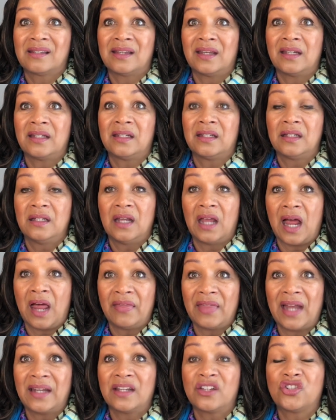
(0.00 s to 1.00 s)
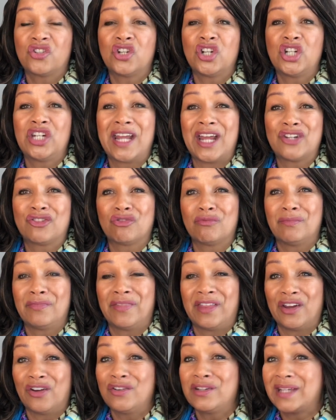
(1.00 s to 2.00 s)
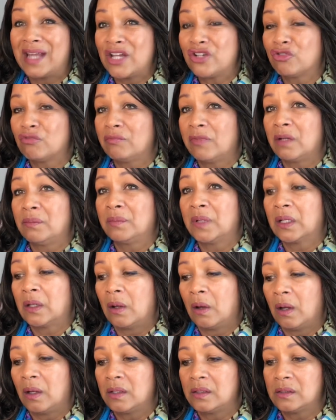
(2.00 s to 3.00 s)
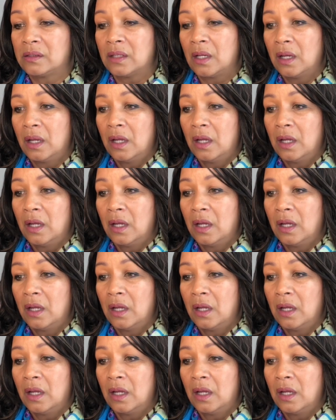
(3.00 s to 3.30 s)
to their detriment, because,